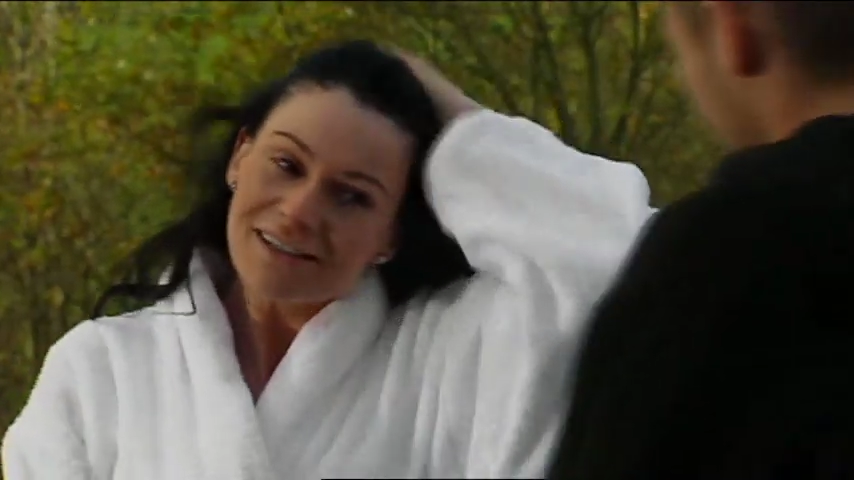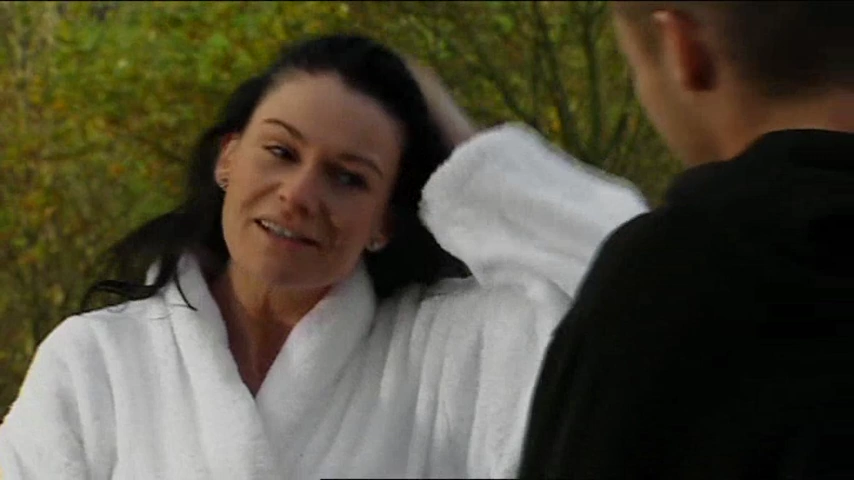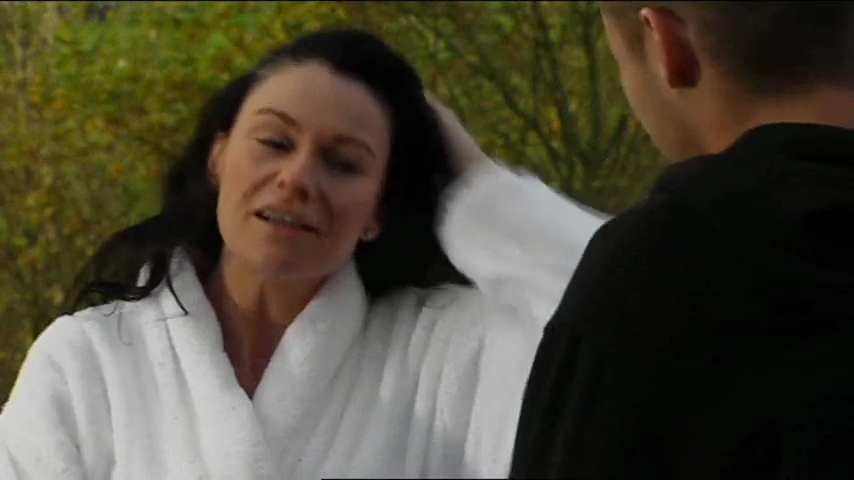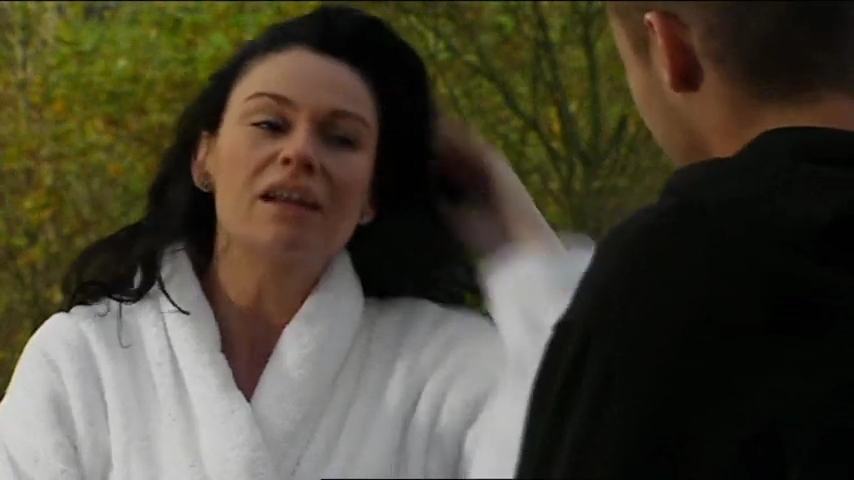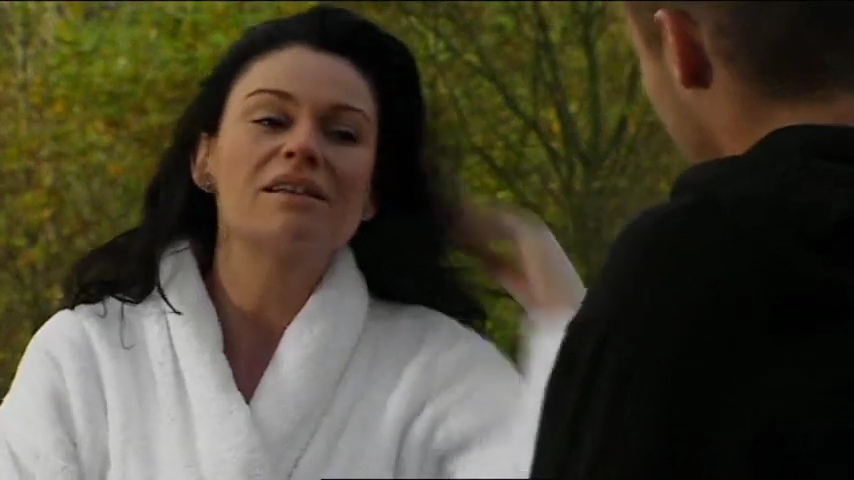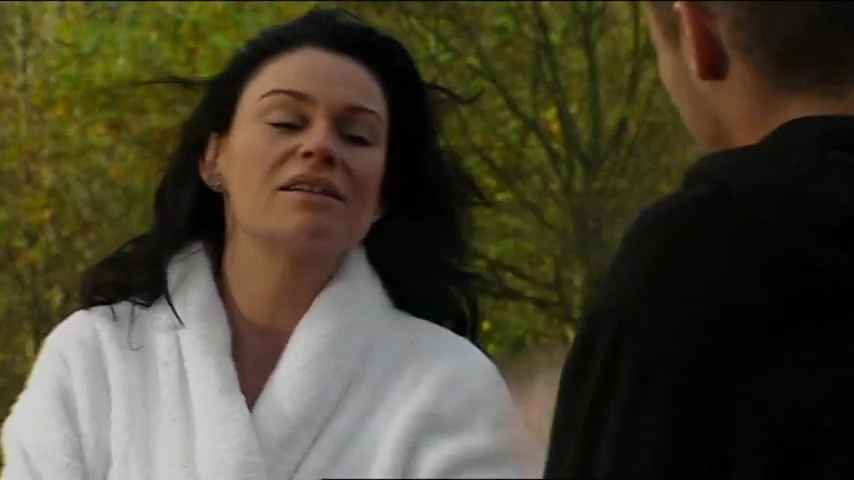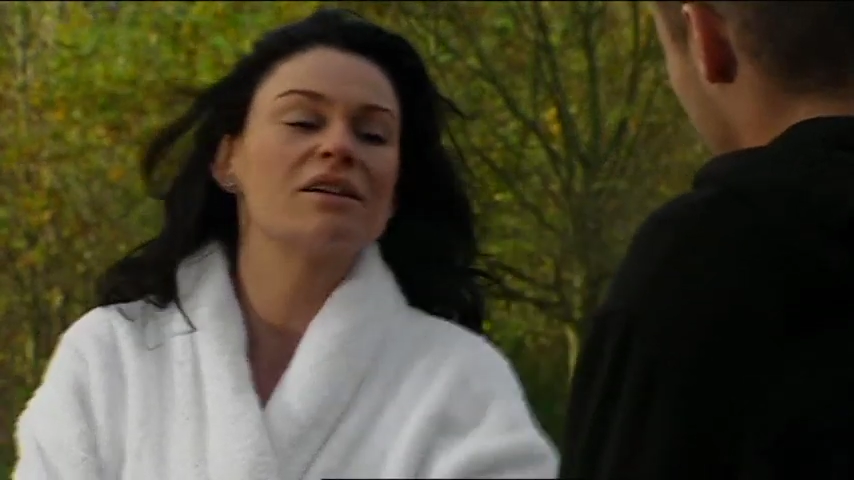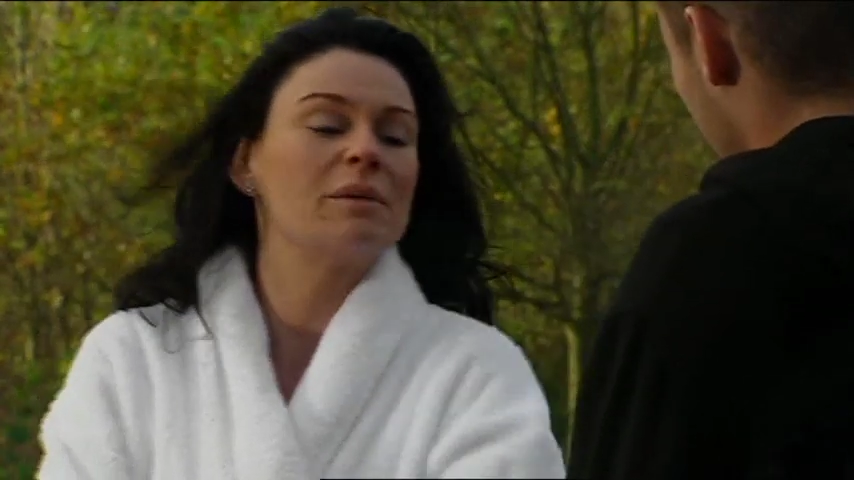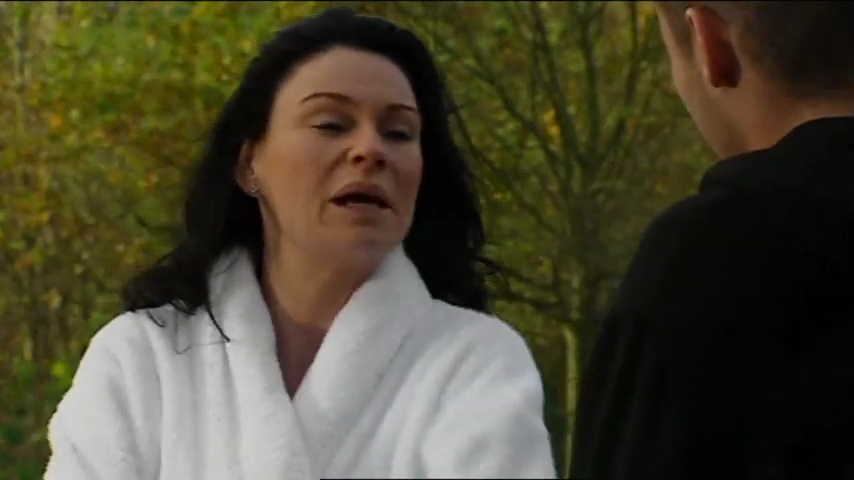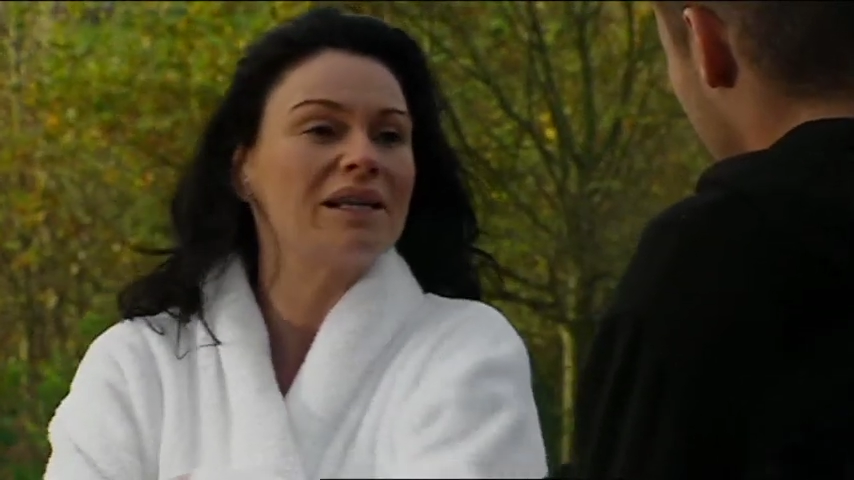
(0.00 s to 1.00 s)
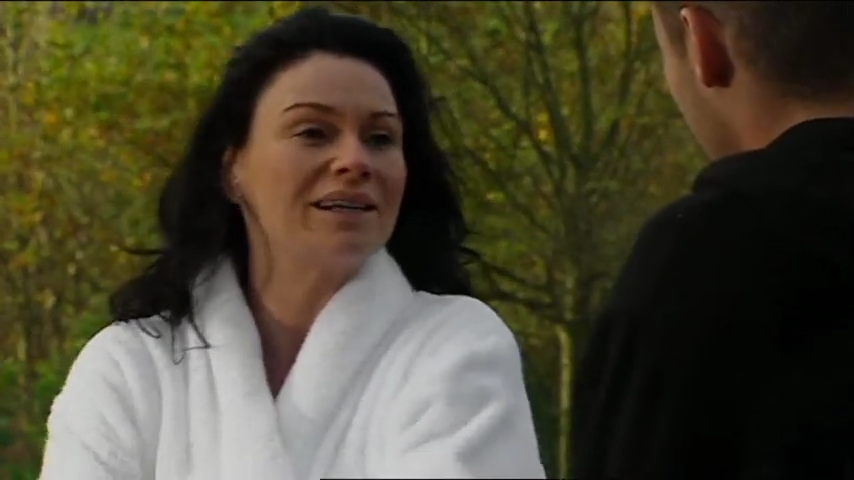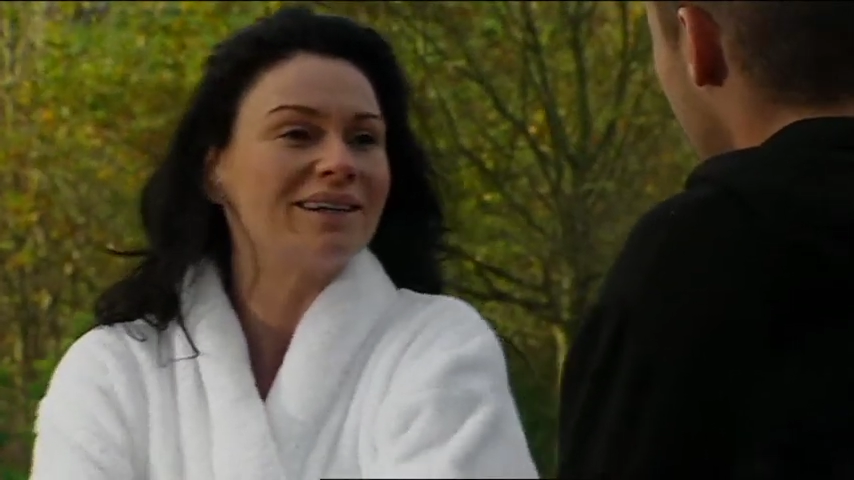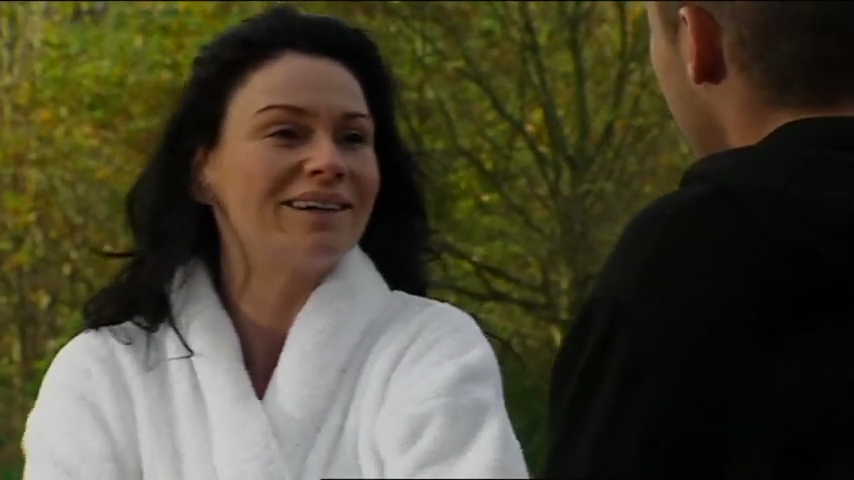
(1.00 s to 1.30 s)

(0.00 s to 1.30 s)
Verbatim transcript: Scarlett's doing me head in.